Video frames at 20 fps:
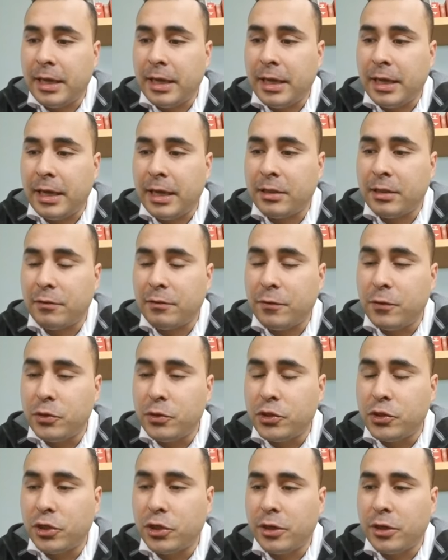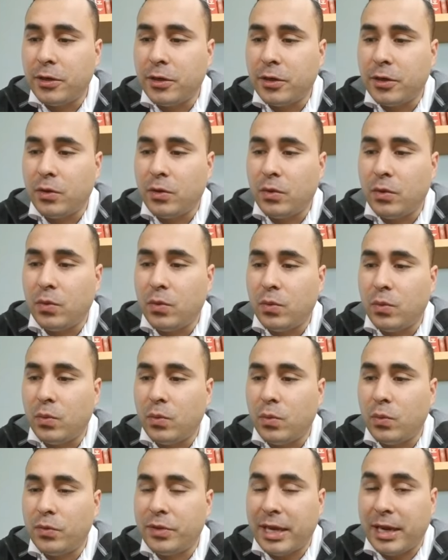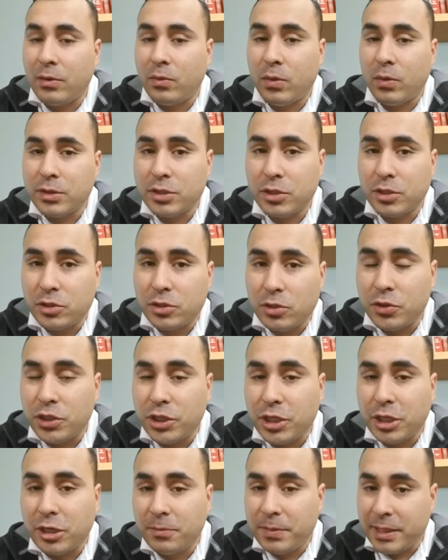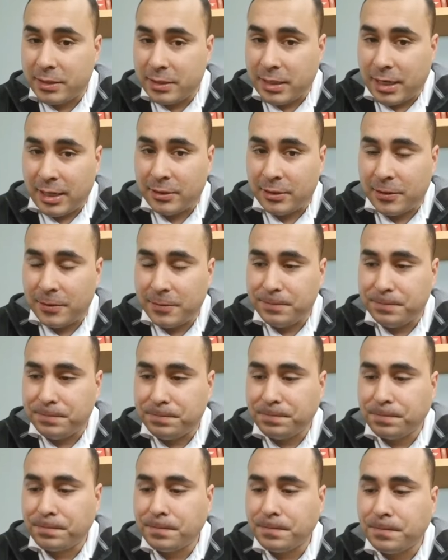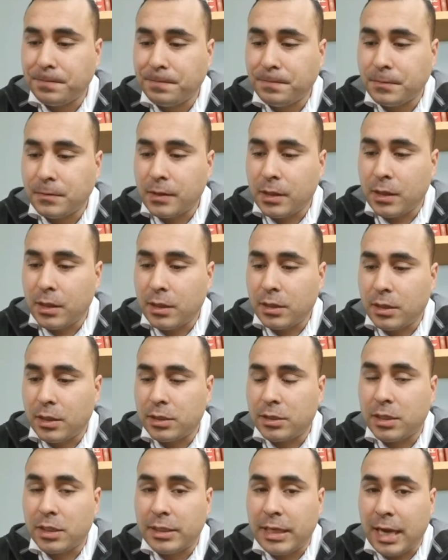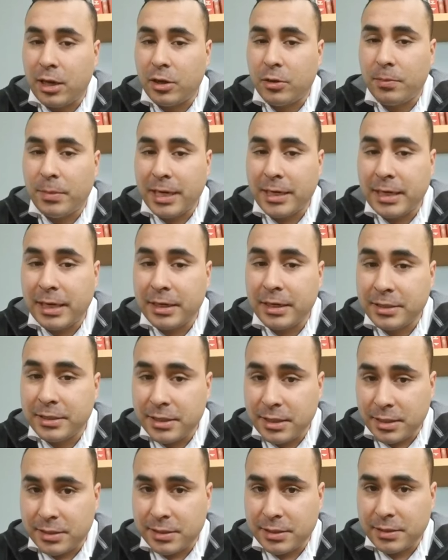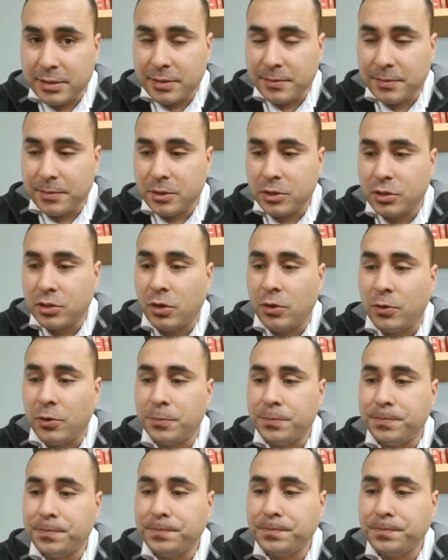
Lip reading: in the future, that 1 Satoshi could be $1. Because the dollar might not exist. So